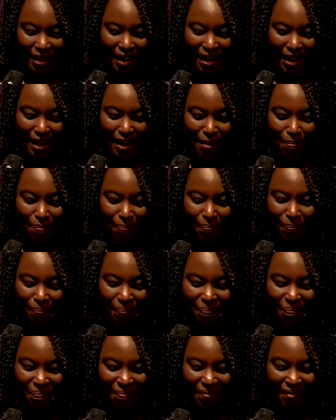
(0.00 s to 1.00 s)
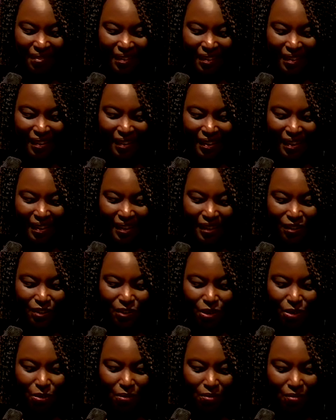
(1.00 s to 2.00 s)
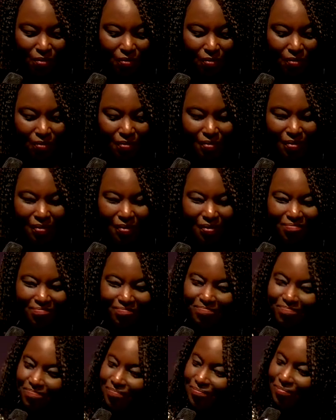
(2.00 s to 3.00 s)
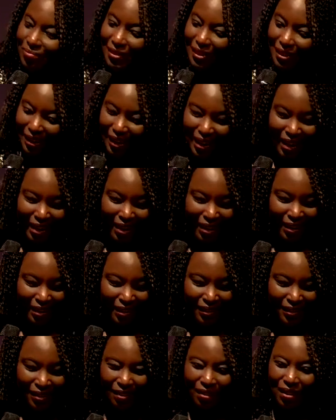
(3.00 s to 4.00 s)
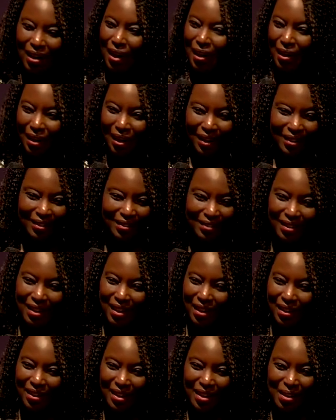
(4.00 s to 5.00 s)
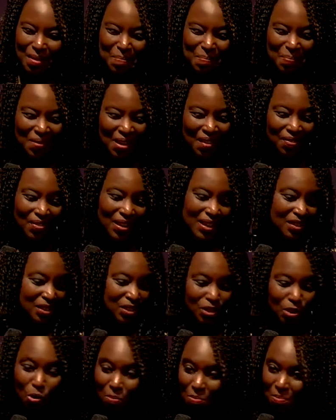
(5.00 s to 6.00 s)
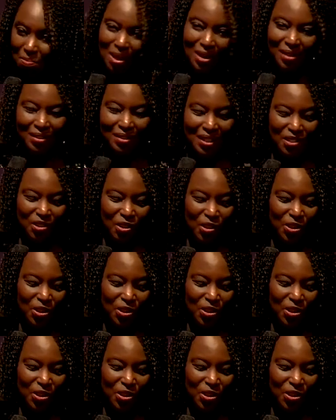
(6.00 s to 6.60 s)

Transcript: Um, so, yeah, so I, like I said, um, uh, there's so much that's going